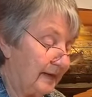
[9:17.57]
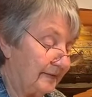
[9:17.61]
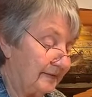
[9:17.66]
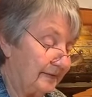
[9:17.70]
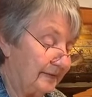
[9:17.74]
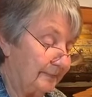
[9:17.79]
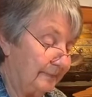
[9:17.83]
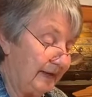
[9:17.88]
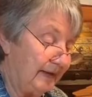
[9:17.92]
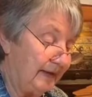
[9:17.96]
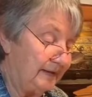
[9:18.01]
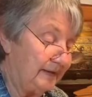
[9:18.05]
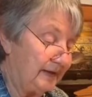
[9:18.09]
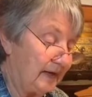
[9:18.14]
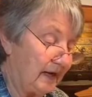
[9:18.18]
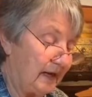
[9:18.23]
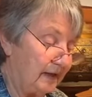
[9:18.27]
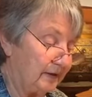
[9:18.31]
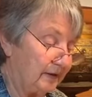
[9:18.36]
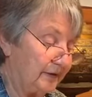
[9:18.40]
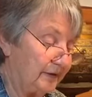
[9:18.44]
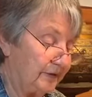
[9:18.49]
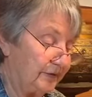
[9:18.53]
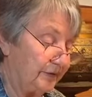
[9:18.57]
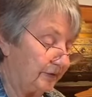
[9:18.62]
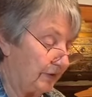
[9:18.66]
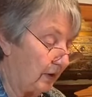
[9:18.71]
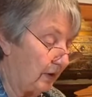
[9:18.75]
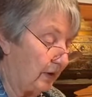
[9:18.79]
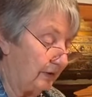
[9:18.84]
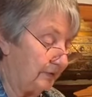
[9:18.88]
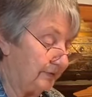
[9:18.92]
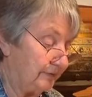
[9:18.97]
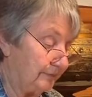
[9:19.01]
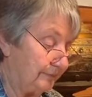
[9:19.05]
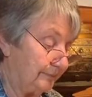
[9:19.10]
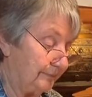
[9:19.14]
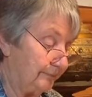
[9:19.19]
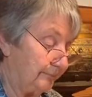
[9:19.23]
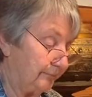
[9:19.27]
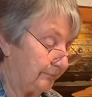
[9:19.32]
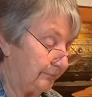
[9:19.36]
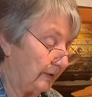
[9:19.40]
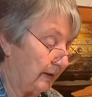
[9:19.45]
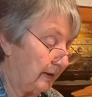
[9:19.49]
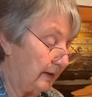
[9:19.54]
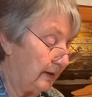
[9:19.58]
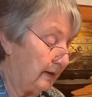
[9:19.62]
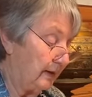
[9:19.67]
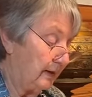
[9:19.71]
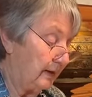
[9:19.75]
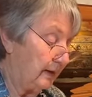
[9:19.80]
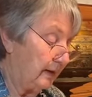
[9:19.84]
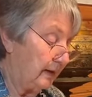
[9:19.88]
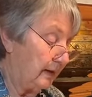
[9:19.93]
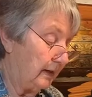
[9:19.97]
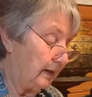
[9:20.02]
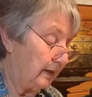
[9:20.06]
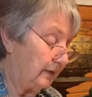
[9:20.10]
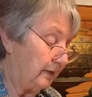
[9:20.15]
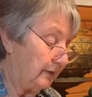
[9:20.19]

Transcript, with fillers: The maid Kali thought, A